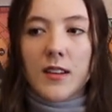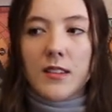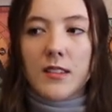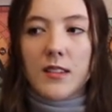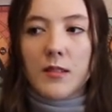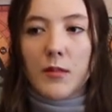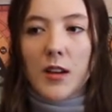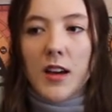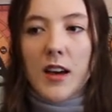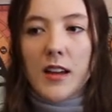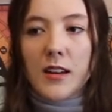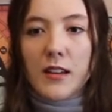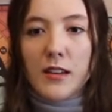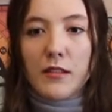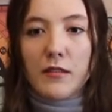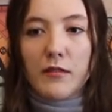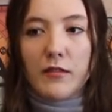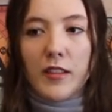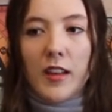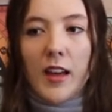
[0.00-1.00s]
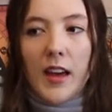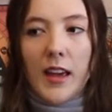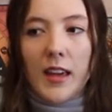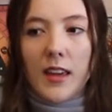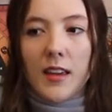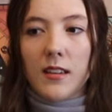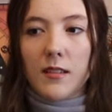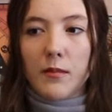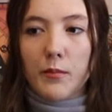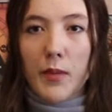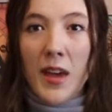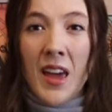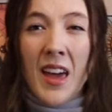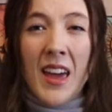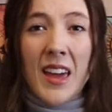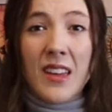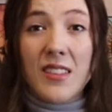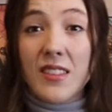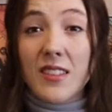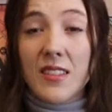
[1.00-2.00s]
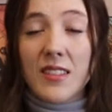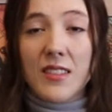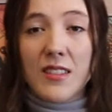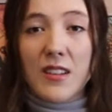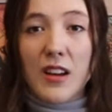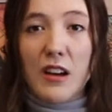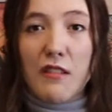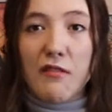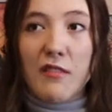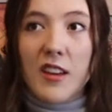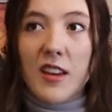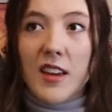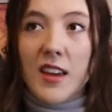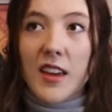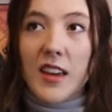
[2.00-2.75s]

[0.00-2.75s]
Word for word: some kind of like pains and stuff.